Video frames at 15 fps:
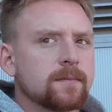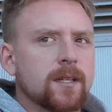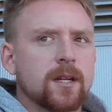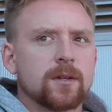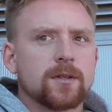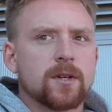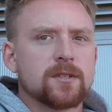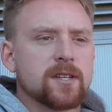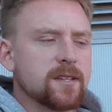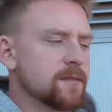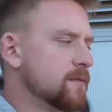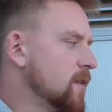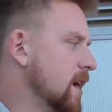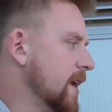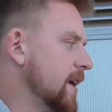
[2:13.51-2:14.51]
you know, Thursdays
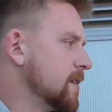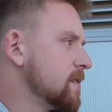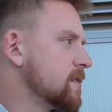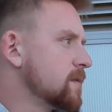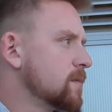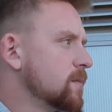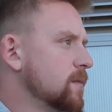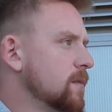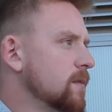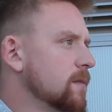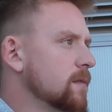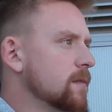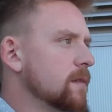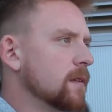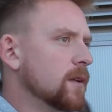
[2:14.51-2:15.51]
and Fridays,
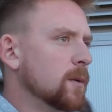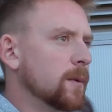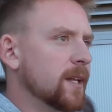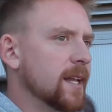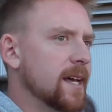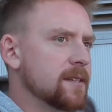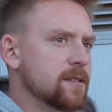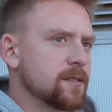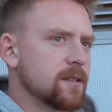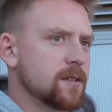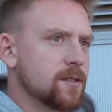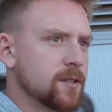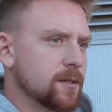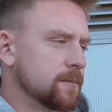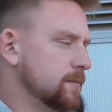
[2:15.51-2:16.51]
a little bit less just
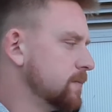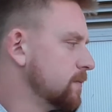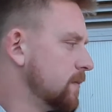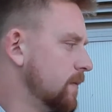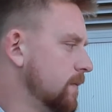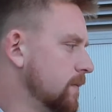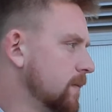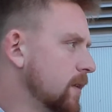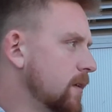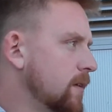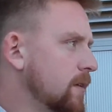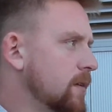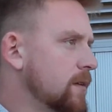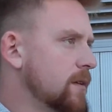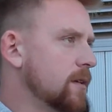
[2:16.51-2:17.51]
because you're
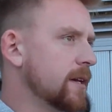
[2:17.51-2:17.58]
you,